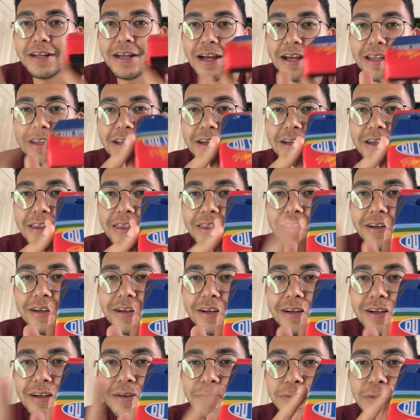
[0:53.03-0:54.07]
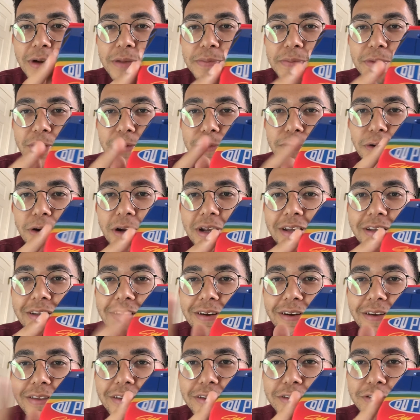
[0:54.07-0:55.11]
I like the rainbow branding
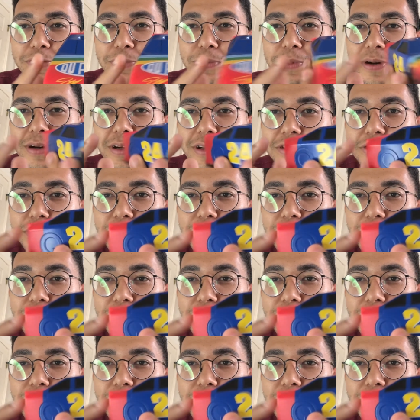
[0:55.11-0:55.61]
on the DuPont